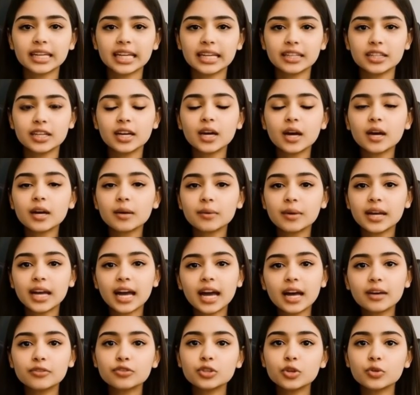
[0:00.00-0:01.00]
income
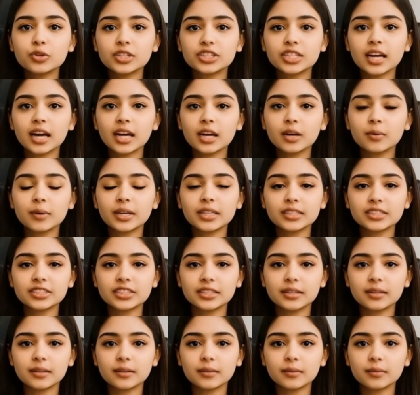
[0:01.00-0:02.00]
after retirement.
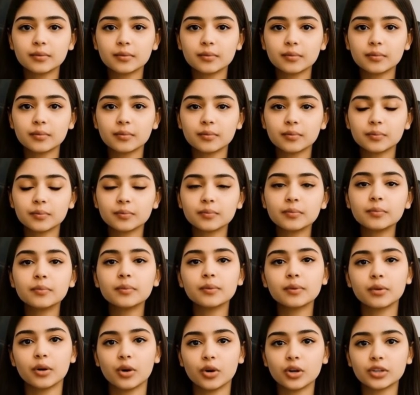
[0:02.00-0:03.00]

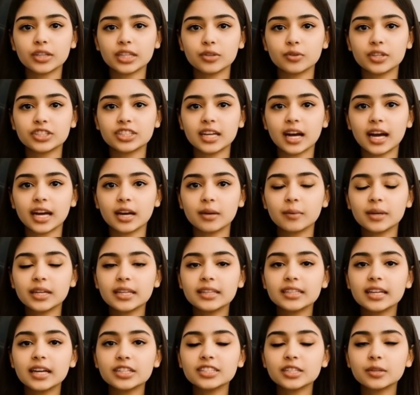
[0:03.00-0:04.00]
Early
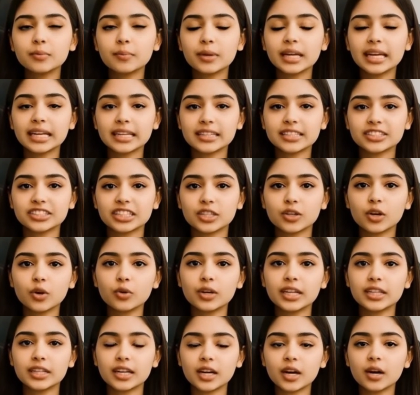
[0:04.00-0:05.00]
retirement doesn't mean zero
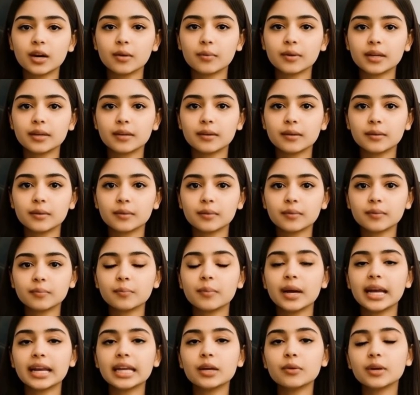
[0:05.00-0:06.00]
income.
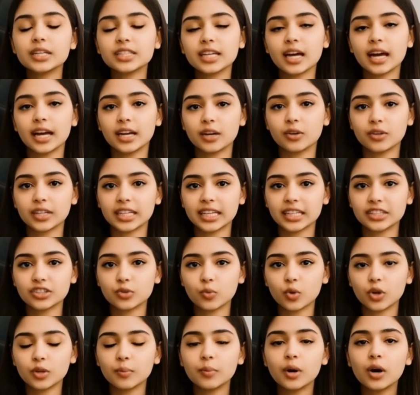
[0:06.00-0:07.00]
Many retirees
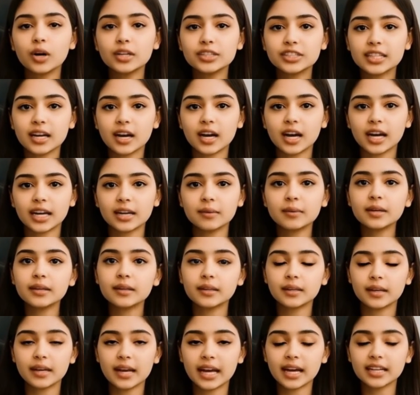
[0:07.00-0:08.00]
work part-time
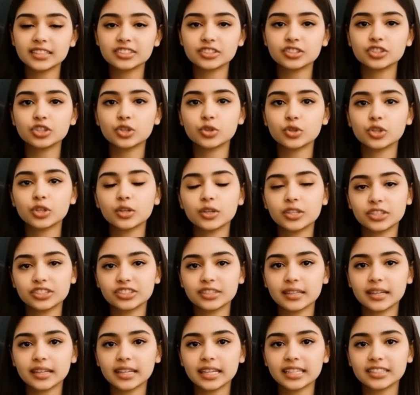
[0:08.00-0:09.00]
as tutors,
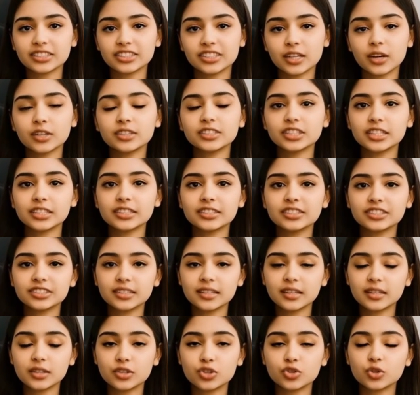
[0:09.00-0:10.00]
consultants,
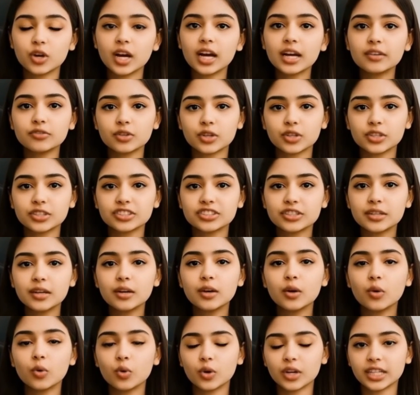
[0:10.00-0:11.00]
drivers,
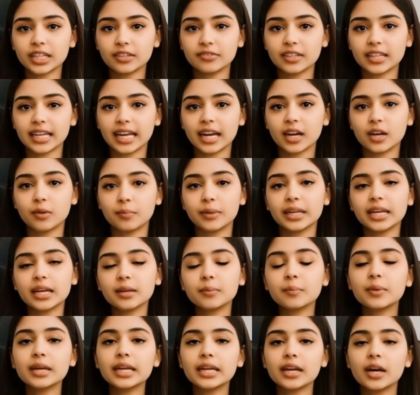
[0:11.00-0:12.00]
or even
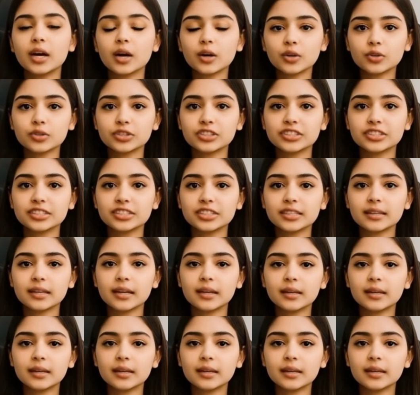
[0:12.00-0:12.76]
Airbnb hosts.